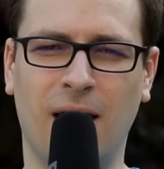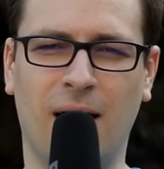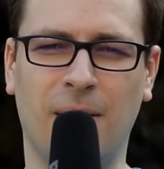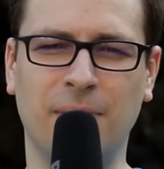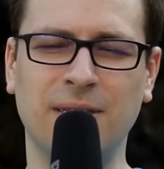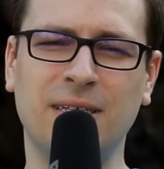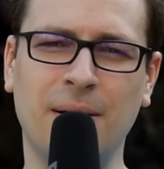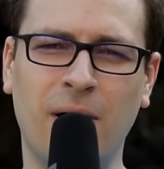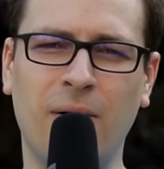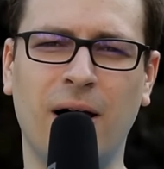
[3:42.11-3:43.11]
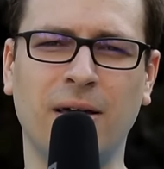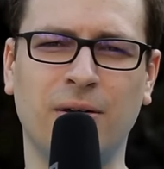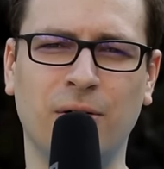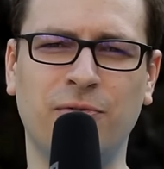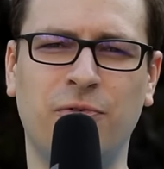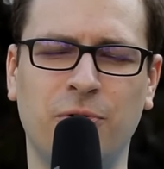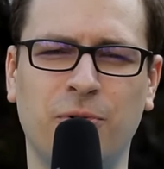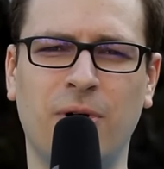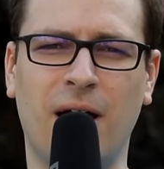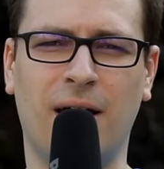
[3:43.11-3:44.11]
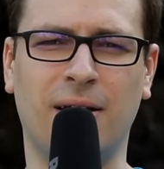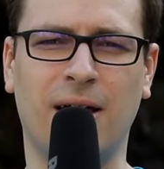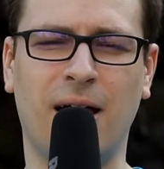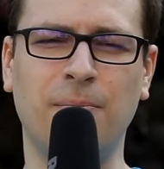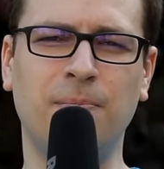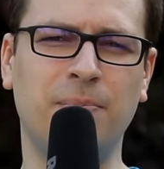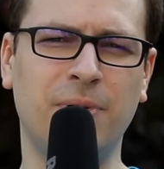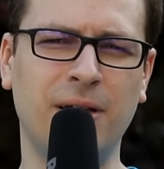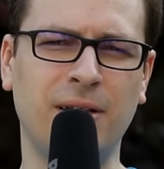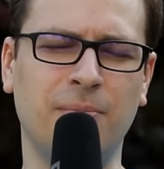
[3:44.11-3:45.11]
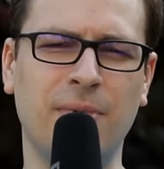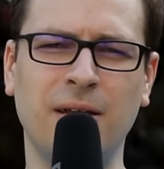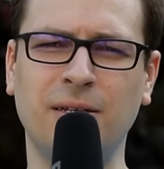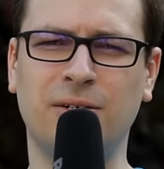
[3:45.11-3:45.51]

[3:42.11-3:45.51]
But somehow I got through, and I played in many